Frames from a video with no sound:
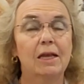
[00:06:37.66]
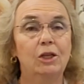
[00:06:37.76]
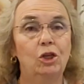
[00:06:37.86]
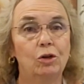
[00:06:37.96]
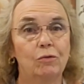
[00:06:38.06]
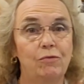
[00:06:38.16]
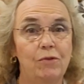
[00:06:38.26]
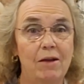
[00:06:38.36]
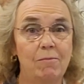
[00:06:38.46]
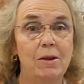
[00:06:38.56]
That's your
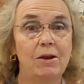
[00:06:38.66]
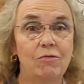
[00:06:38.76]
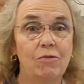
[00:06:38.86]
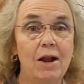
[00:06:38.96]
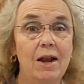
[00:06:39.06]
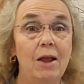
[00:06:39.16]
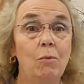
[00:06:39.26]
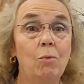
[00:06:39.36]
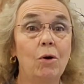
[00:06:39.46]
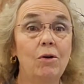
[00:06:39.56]
5-Minute Friday
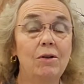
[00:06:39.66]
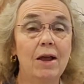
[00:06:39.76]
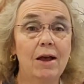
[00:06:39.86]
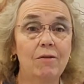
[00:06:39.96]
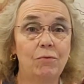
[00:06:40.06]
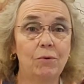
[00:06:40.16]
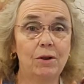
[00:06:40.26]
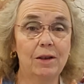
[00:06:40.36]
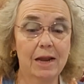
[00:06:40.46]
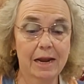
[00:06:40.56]
Word Dive for
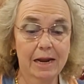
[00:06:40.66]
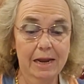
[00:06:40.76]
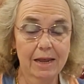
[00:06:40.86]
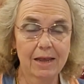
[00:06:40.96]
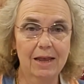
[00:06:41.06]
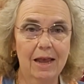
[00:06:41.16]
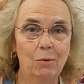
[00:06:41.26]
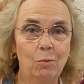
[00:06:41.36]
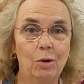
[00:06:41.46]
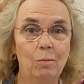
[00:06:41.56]
today.
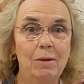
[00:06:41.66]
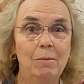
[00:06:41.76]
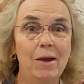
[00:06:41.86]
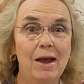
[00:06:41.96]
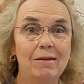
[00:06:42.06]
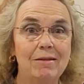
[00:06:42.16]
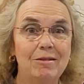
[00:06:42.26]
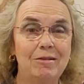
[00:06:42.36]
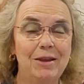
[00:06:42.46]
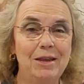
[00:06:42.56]
And we'll be back to
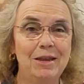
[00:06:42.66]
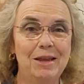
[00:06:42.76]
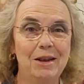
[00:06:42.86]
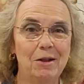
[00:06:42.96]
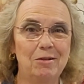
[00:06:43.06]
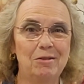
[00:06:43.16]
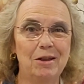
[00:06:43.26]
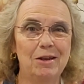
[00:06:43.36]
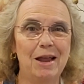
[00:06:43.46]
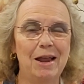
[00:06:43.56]
see you again on
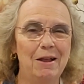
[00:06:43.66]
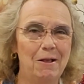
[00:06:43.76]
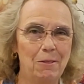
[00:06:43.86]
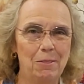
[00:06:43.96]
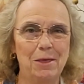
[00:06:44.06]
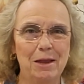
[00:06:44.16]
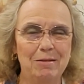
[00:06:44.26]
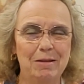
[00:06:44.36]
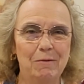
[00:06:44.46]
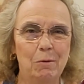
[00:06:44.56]
Sunday.
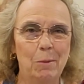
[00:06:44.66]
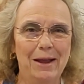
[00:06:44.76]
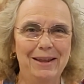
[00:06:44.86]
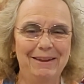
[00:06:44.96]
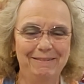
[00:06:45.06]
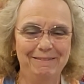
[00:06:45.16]
Thanks, everybody.